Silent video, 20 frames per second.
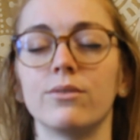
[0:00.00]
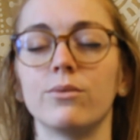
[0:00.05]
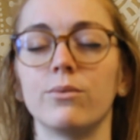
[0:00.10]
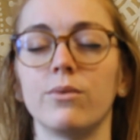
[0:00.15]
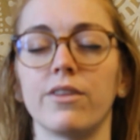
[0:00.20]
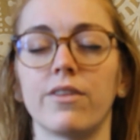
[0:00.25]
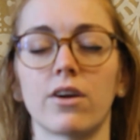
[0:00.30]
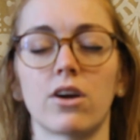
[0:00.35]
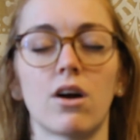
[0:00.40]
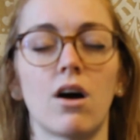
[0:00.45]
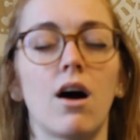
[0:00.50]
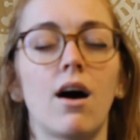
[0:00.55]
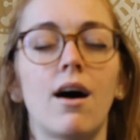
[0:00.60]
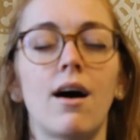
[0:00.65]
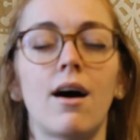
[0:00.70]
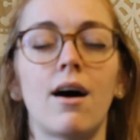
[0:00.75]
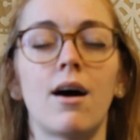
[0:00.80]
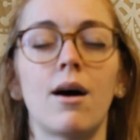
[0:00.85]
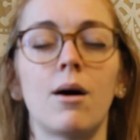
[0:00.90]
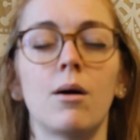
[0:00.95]
with a
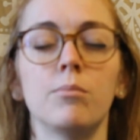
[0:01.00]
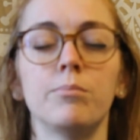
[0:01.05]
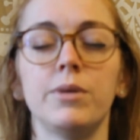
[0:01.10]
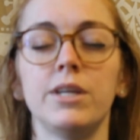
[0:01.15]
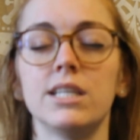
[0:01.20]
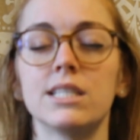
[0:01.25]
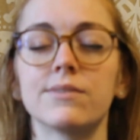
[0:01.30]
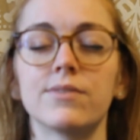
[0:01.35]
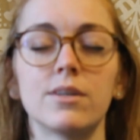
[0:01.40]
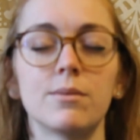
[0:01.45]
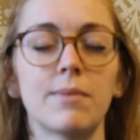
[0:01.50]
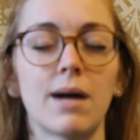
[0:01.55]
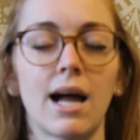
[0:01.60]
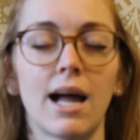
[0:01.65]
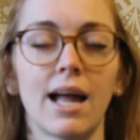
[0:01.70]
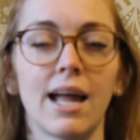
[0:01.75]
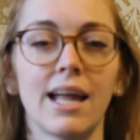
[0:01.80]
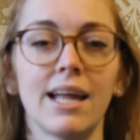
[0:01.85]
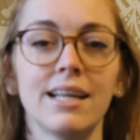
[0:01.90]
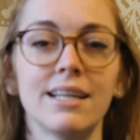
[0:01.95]
calm, peaceful
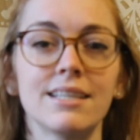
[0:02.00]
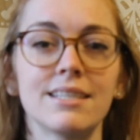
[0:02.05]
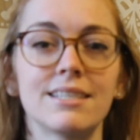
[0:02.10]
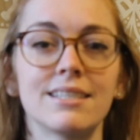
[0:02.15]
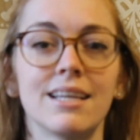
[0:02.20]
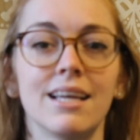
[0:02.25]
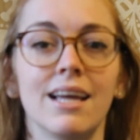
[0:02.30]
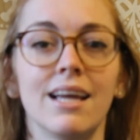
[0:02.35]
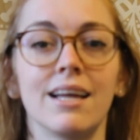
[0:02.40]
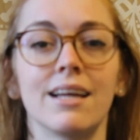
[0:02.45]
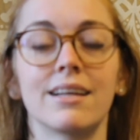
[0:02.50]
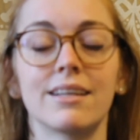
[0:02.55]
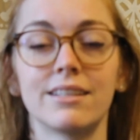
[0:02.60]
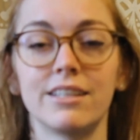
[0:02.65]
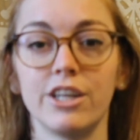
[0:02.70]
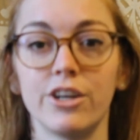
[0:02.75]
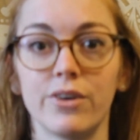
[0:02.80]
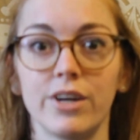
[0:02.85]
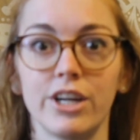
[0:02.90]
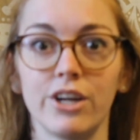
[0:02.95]
mind,
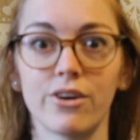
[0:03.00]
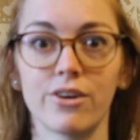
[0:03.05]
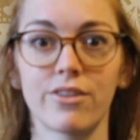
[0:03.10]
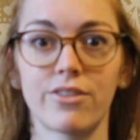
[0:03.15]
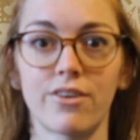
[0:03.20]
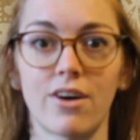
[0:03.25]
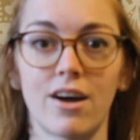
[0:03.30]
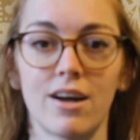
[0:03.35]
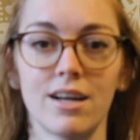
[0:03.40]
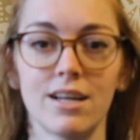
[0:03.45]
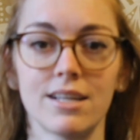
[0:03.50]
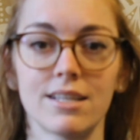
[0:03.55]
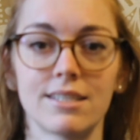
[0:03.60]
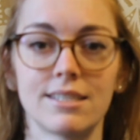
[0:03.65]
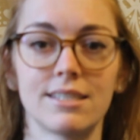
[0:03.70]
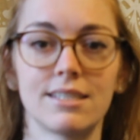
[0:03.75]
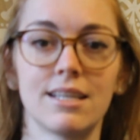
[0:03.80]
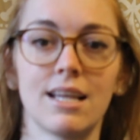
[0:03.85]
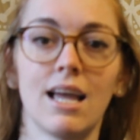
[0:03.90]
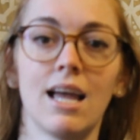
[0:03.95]
clearing your
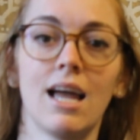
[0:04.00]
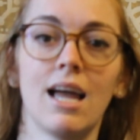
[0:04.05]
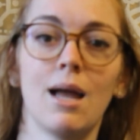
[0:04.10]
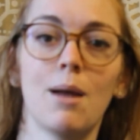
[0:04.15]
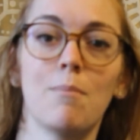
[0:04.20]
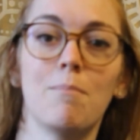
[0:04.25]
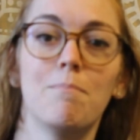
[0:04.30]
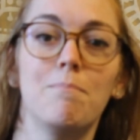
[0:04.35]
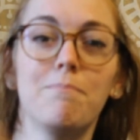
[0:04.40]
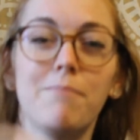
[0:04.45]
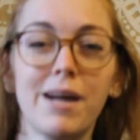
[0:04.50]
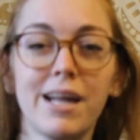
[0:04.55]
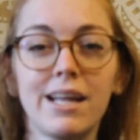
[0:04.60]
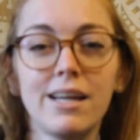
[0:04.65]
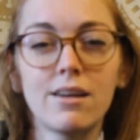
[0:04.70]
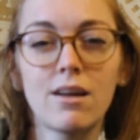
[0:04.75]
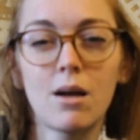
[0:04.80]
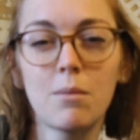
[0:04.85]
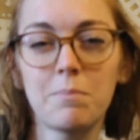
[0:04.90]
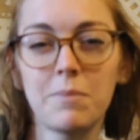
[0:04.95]
thoughts,
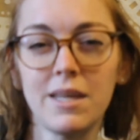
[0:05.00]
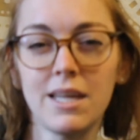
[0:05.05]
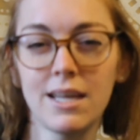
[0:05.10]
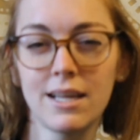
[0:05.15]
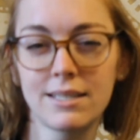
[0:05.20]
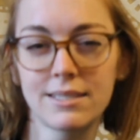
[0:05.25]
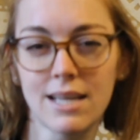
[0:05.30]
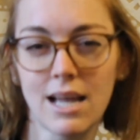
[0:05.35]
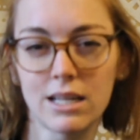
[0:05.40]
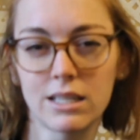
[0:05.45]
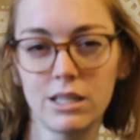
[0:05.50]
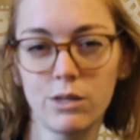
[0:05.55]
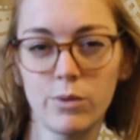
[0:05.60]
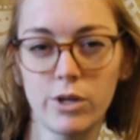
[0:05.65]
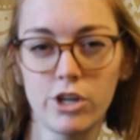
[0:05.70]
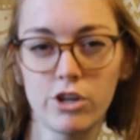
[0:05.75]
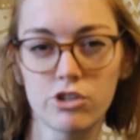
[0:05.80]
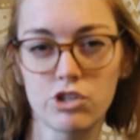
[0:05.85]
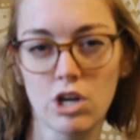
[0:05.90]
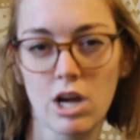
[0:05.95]
might not be exactly
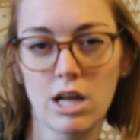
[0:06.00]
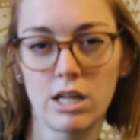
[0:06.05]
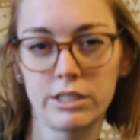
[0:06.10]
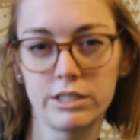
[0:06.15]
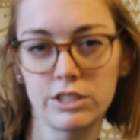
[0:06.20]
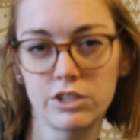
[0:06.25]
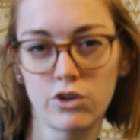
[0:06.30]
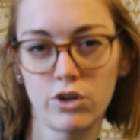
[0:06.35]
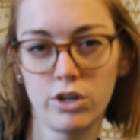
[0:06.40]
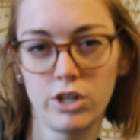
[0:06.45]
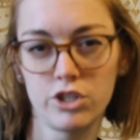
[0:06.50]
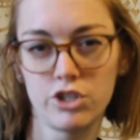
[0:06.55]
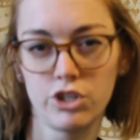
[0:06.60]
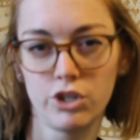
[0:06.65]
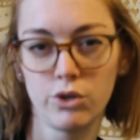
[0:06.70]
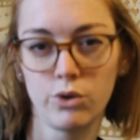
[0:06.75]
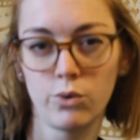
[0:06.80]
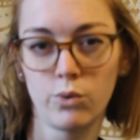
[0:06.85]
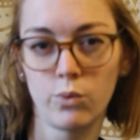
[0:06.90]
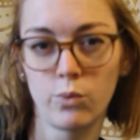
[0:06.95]
what your child is going to
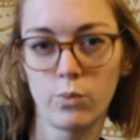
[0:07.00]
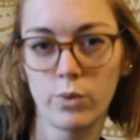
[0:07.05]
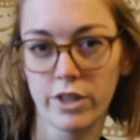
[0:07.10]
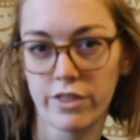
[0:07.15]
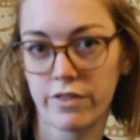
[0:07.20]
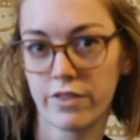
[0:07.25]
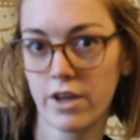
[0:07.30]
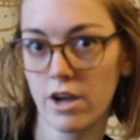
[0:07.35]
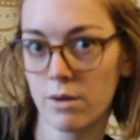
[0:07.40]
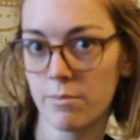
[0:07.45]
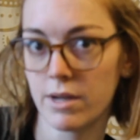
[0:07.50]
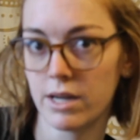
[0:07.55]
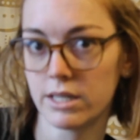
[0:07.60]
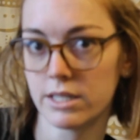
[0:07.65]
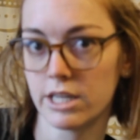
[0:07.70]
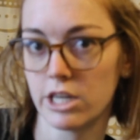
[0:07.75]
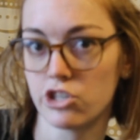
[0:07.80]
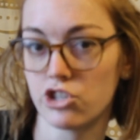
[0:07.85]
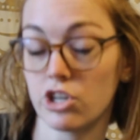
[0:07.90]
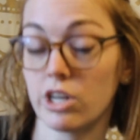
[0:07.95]
do with their
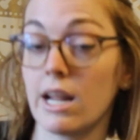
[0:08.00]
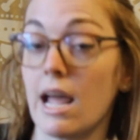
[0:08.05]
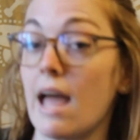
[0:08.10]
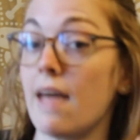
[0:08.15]
meditation.